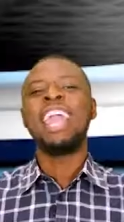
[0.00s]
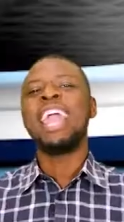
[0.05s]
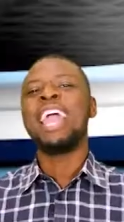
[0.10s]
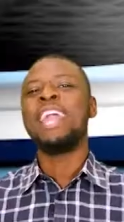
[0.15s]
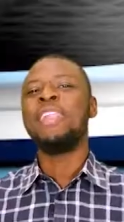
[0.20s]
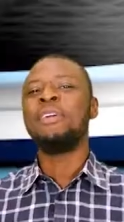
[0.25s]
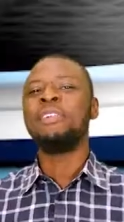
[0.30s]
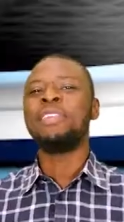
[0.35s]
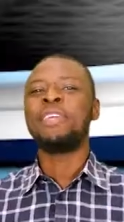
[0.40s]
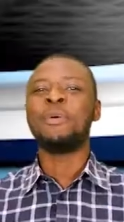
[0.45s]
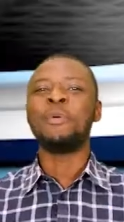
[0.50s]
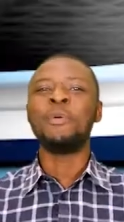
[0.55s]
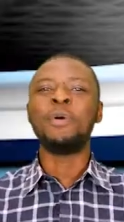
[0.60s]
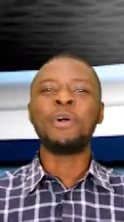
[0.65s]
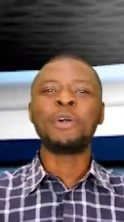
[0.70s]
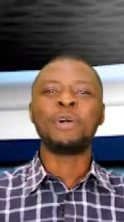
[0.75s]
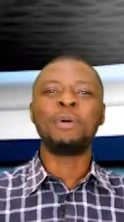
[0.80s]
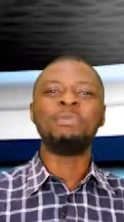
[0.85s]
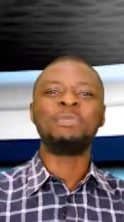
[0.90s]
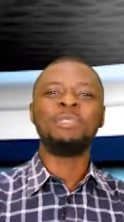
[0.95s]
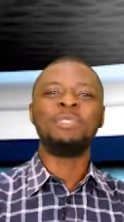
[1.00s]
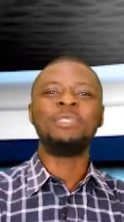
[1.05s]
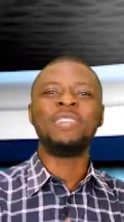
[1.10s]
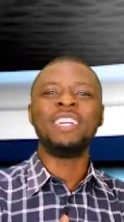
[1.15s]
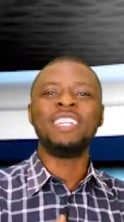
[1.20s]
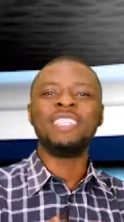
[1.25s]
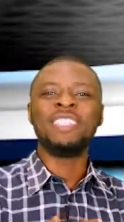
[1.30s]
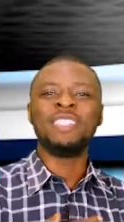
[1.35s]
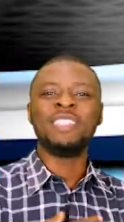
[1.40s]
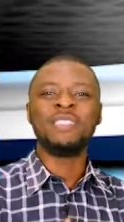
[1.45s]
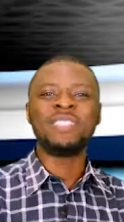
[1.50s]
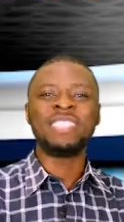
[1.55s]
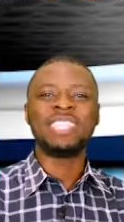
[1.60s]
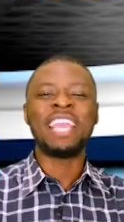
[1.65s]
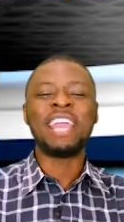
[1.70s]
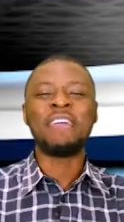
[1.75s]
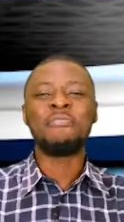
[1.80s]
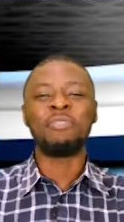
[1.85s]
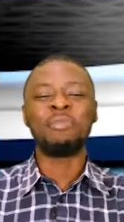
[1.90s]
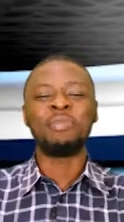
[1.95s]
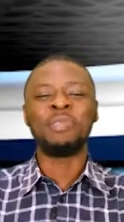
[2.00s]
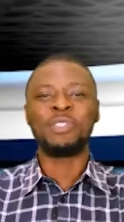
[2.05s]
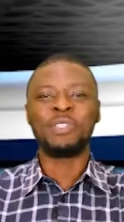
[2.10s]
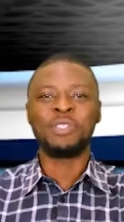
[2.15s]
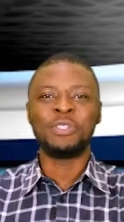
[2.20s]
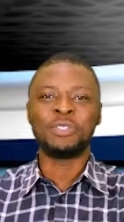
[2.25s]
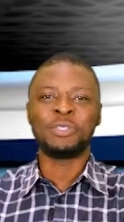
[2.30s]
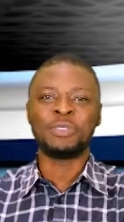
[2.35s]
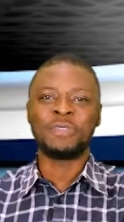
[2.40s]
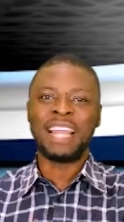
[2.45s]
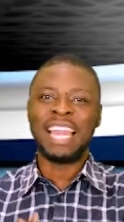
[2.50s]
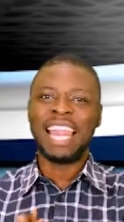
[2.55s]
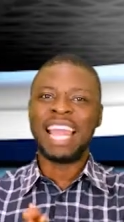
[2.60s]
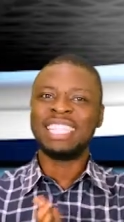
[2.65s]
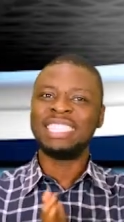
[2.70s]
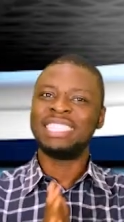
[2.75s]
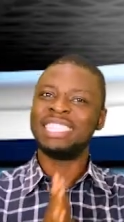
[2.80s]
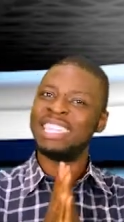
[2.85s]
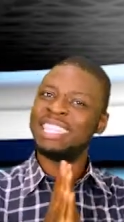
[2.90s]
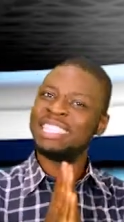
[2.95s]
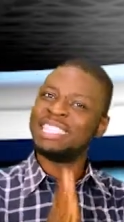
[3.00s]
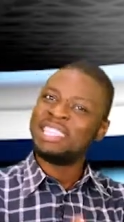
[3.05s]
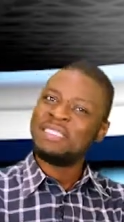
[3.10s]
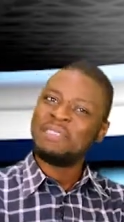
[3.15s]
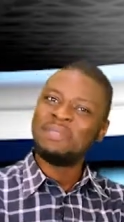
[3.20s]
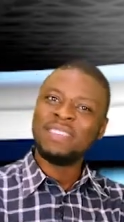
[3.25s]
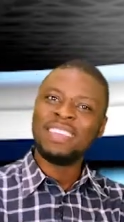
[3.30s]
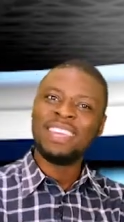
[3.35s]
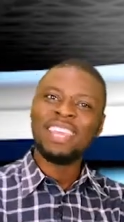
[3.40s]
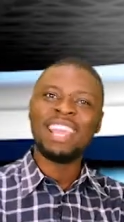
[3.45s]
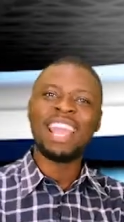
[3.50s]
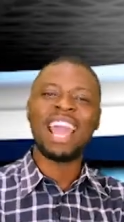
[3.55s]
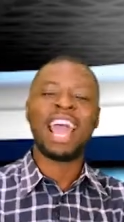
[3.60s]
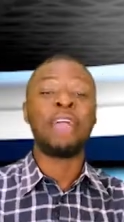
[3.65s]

Hello there and welcome to Trending News here from the studios of Atlantic TV.